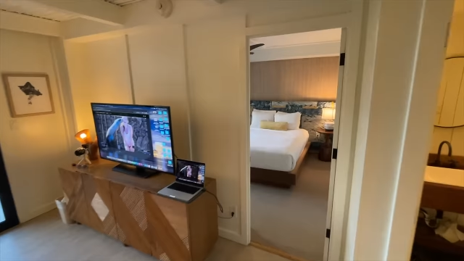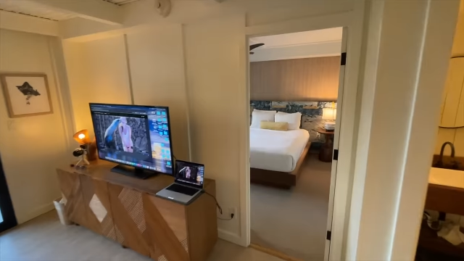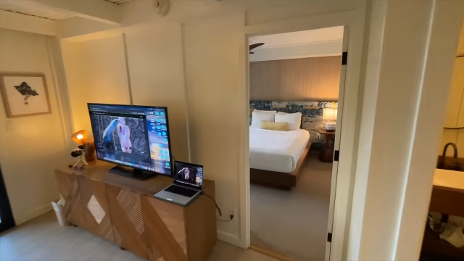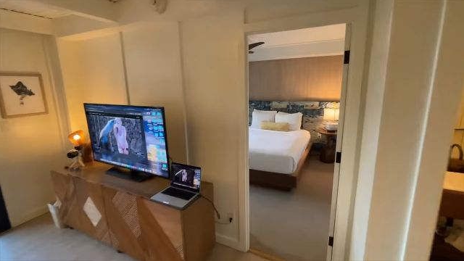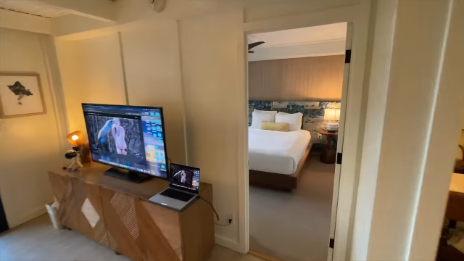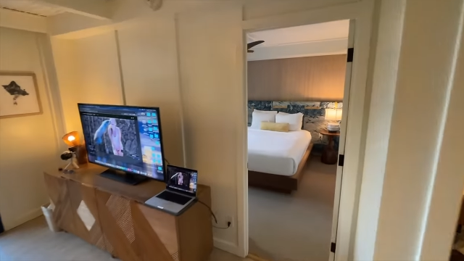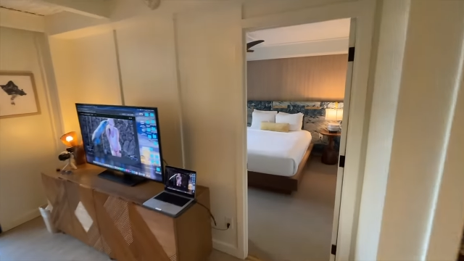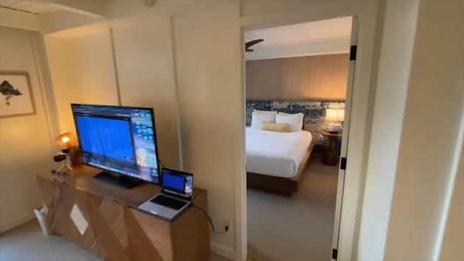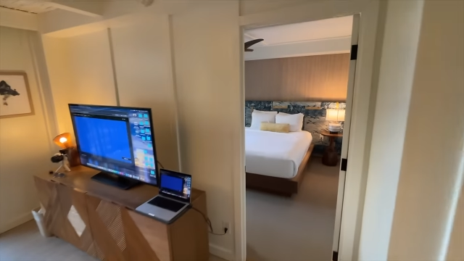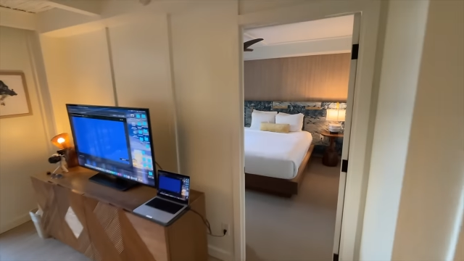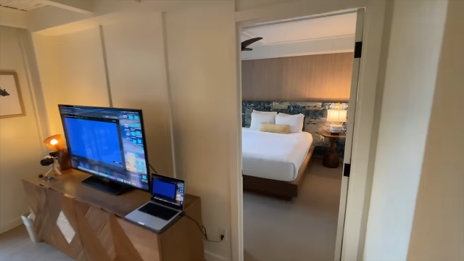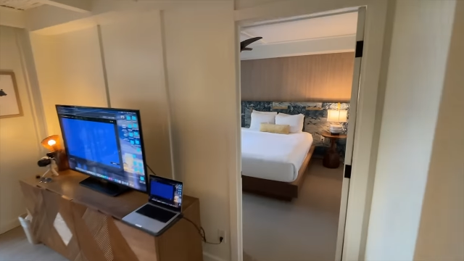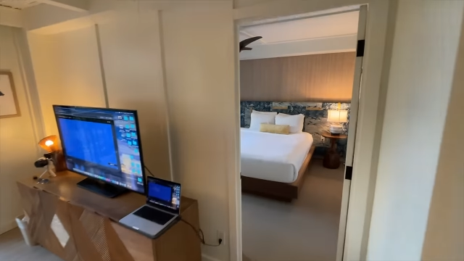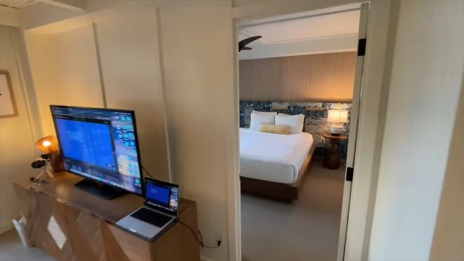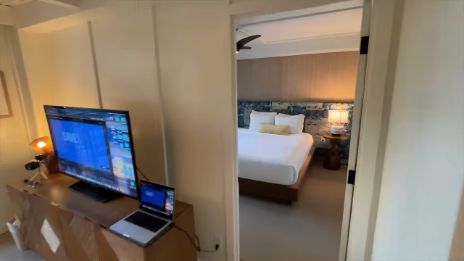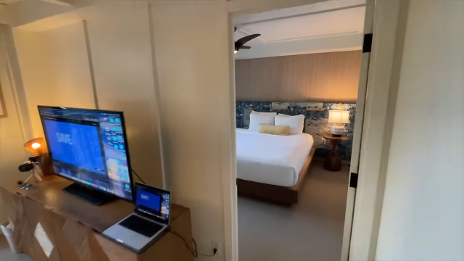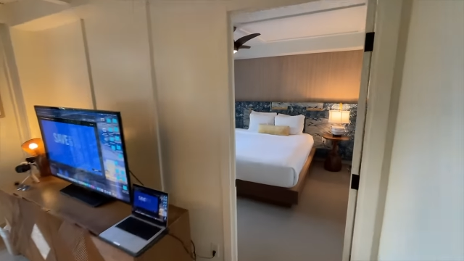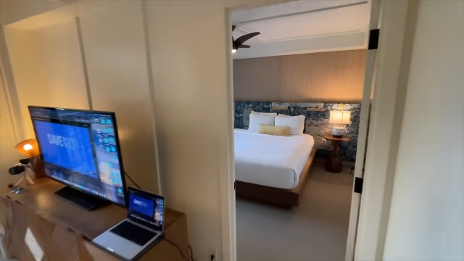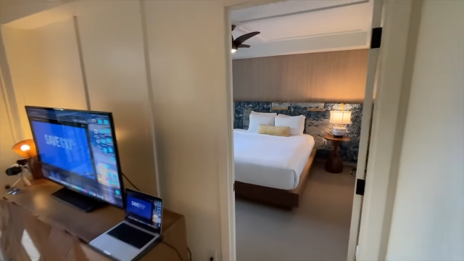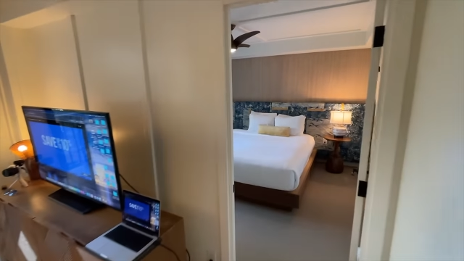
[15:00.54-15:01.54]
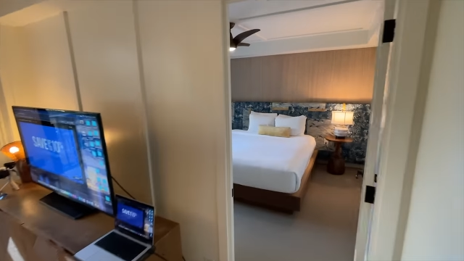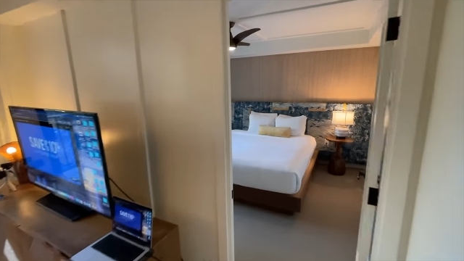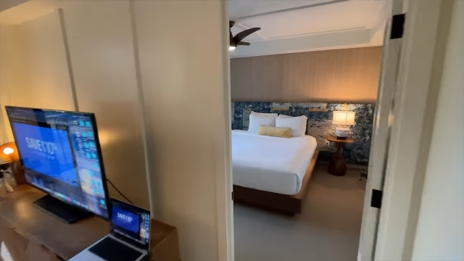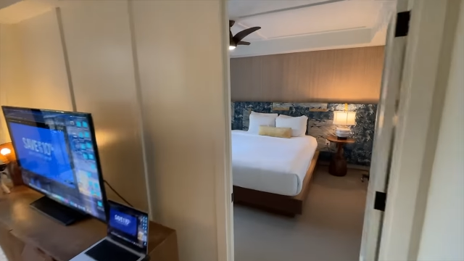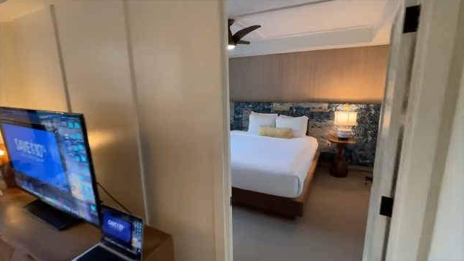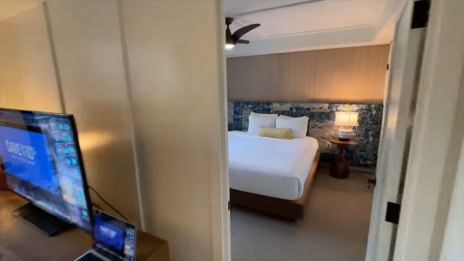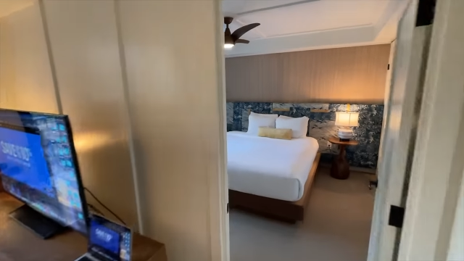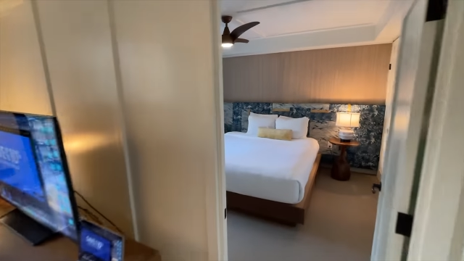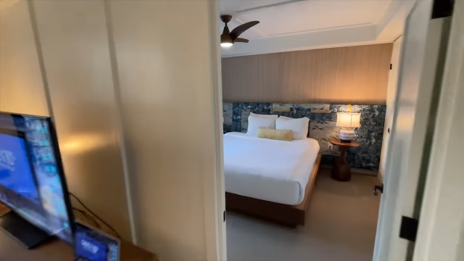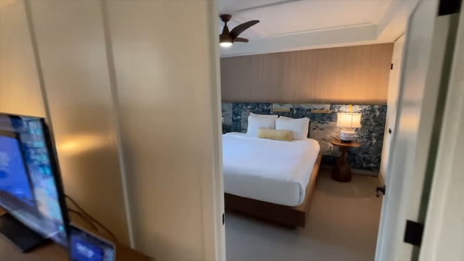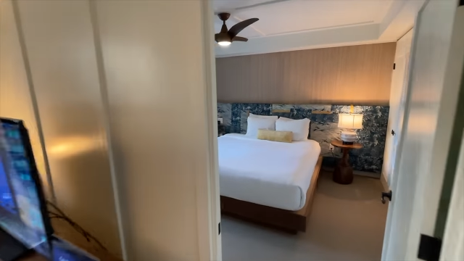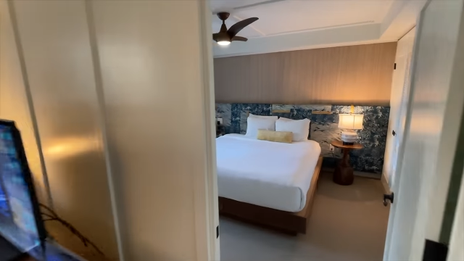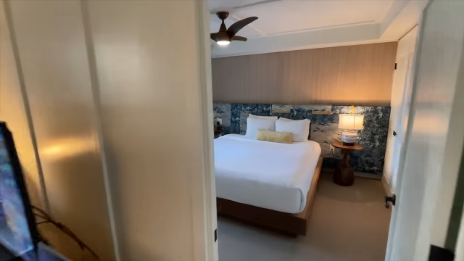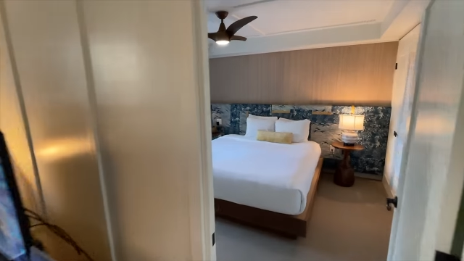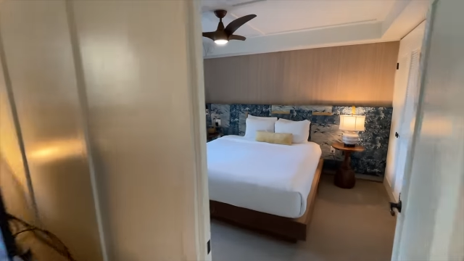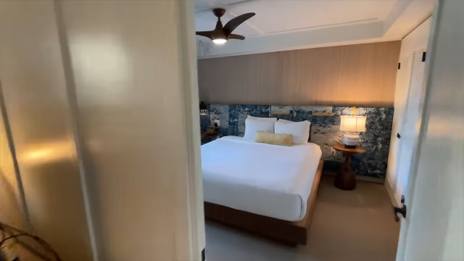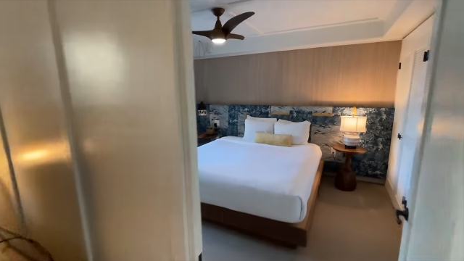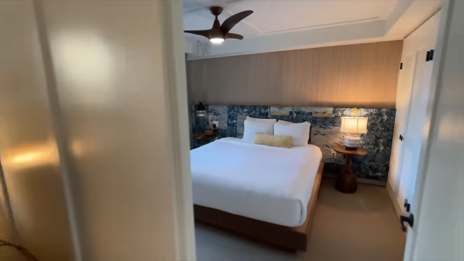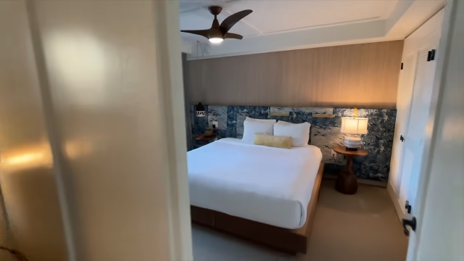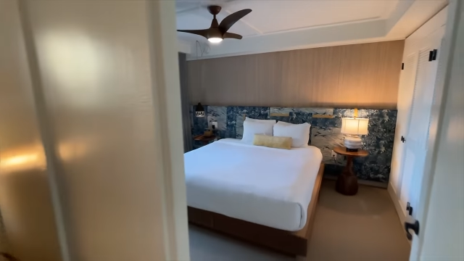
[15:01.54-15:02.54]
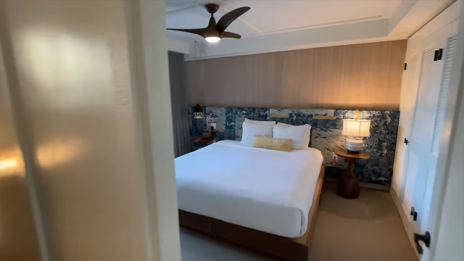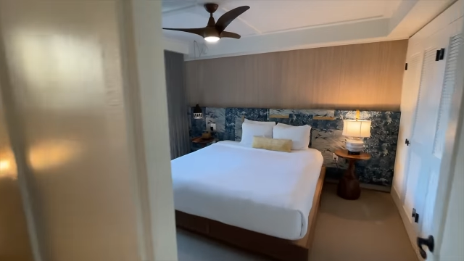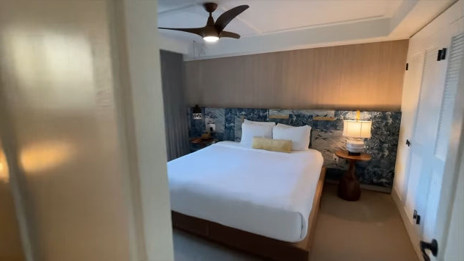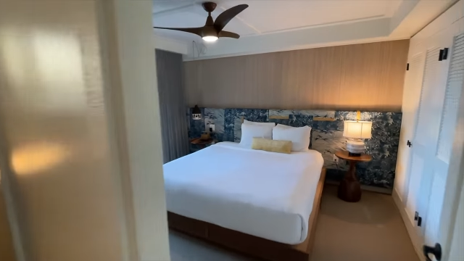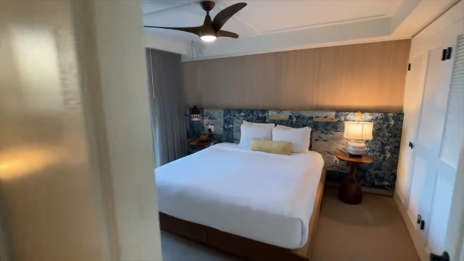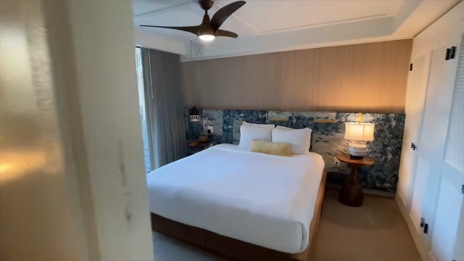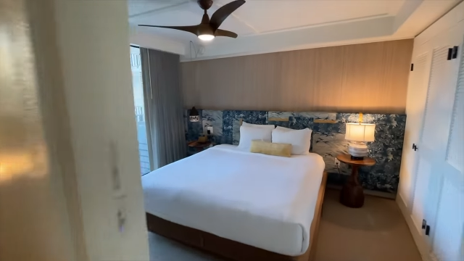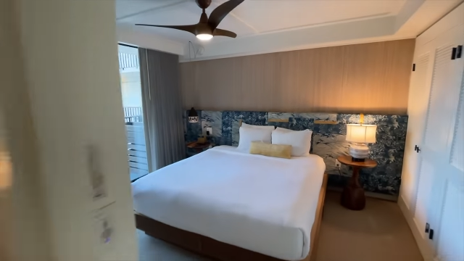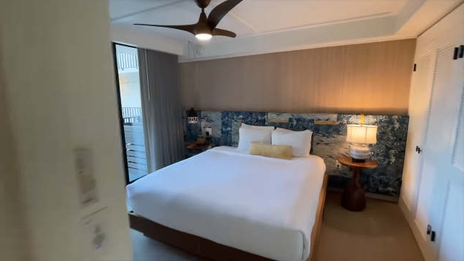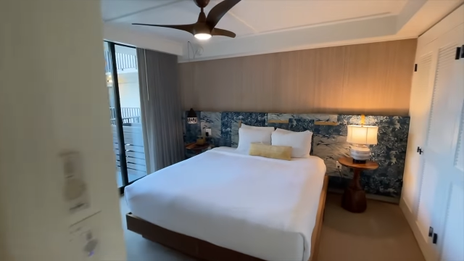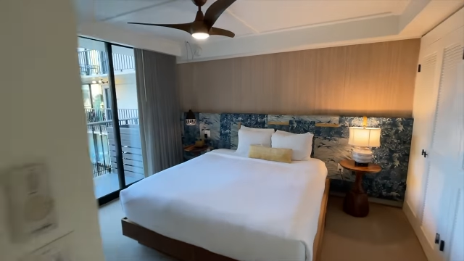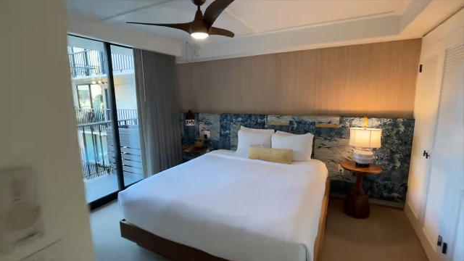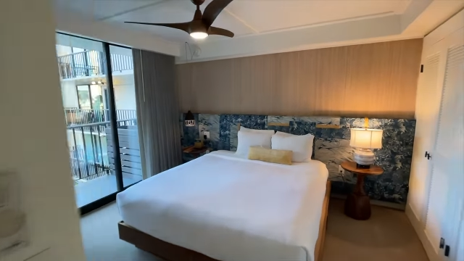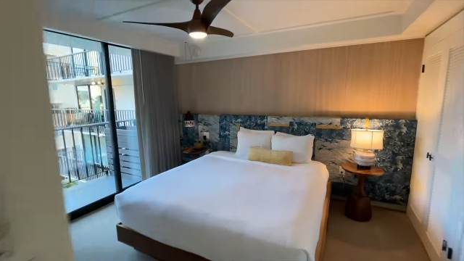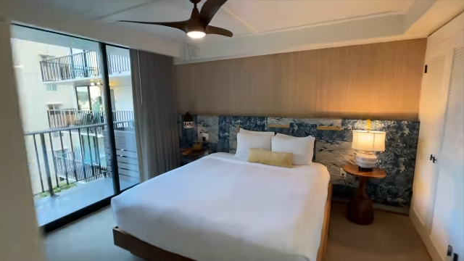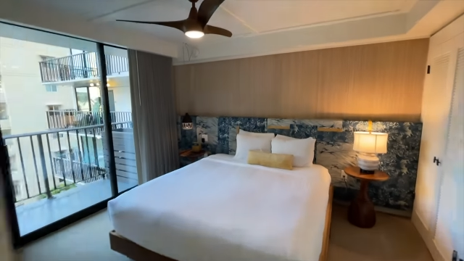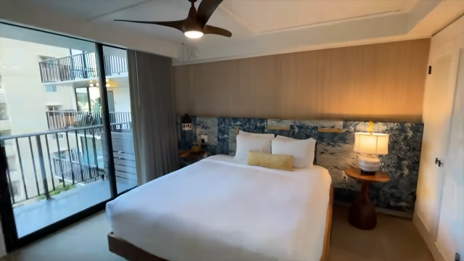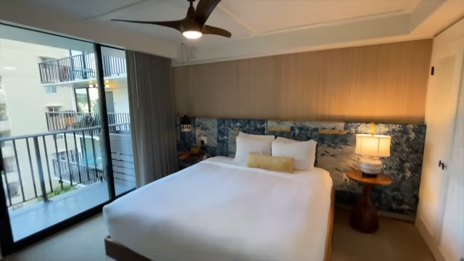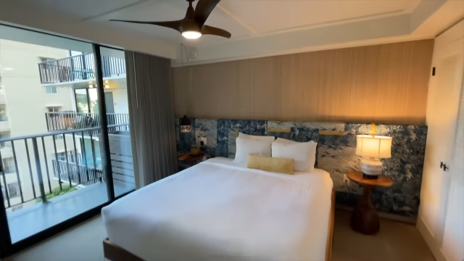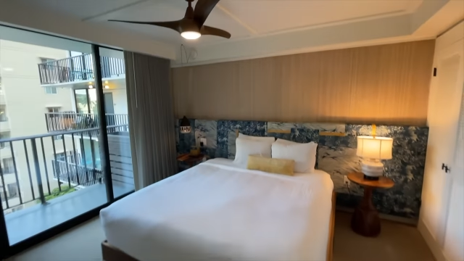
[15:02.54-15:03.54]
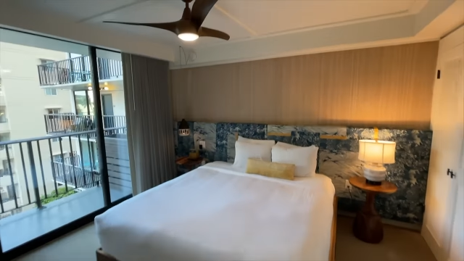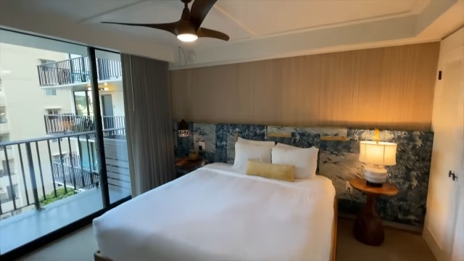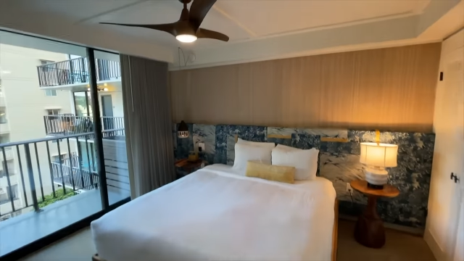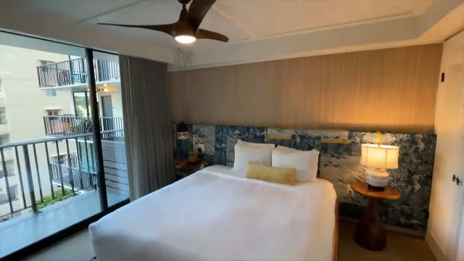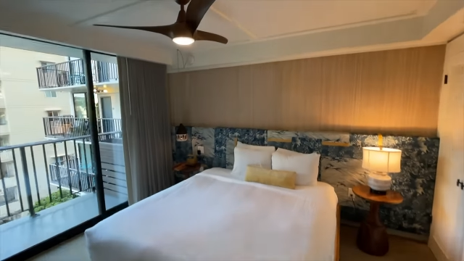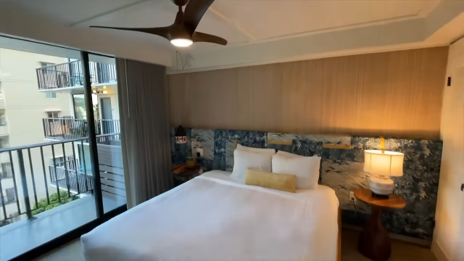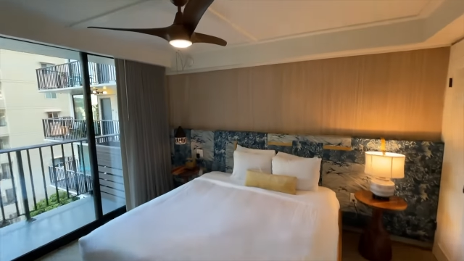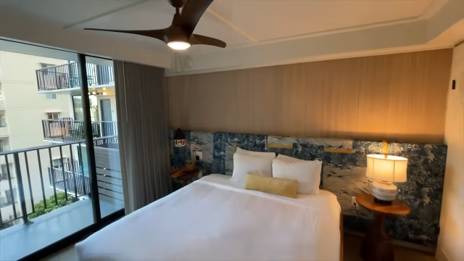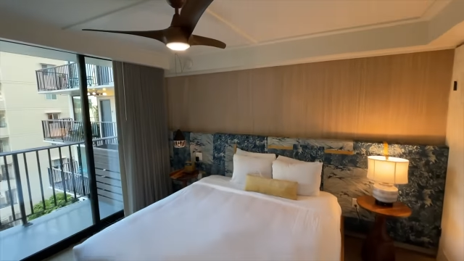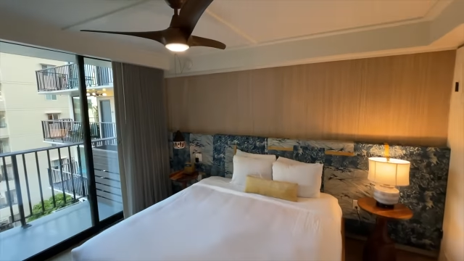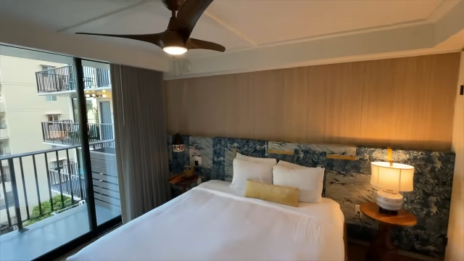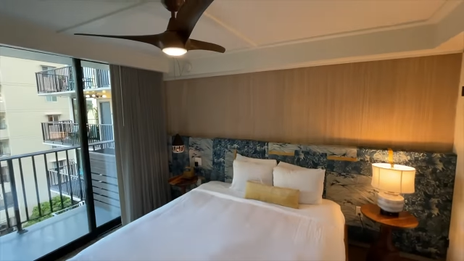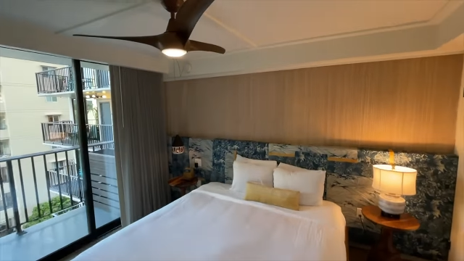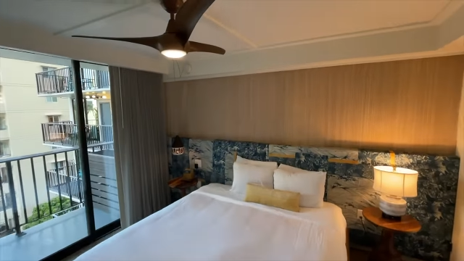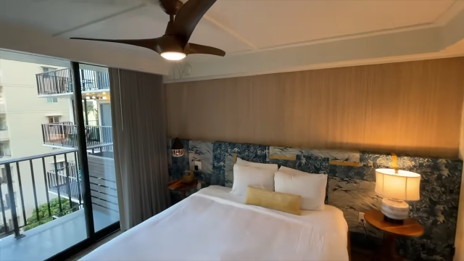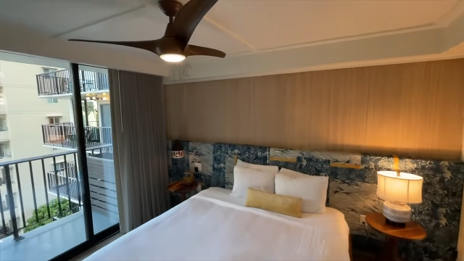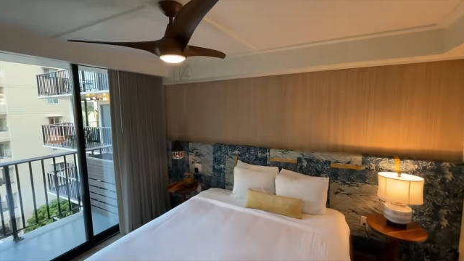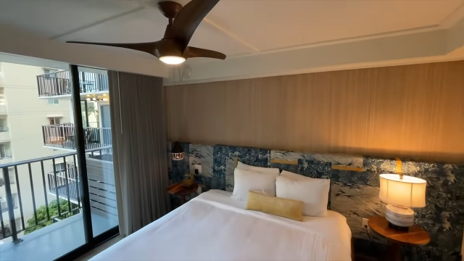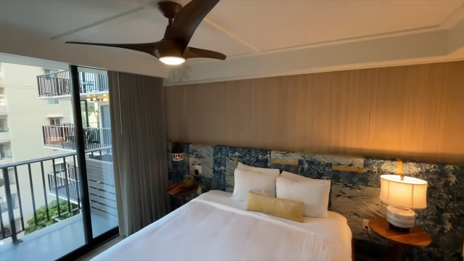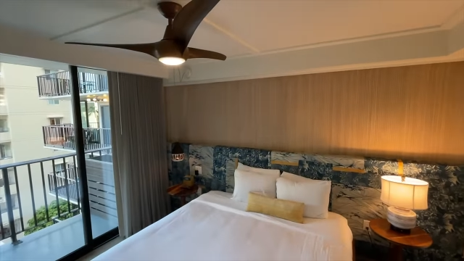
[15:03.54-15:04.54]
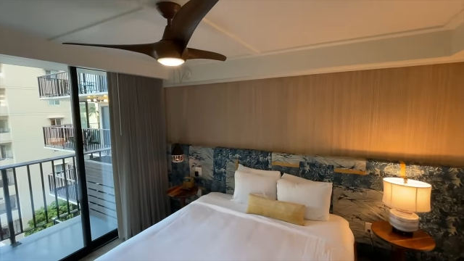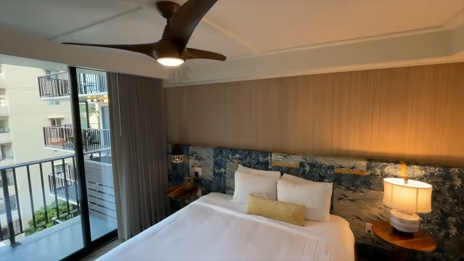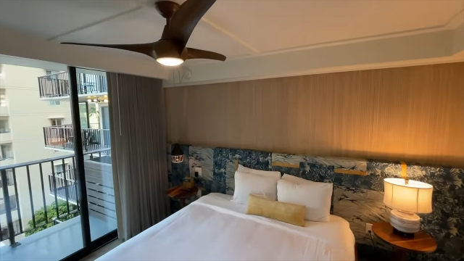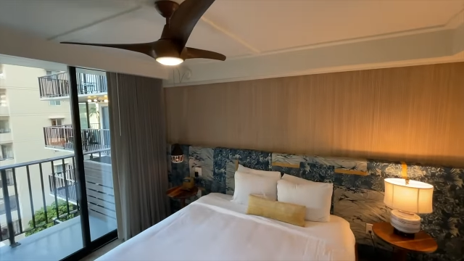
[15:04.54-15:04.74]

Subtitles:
(no speaker visible)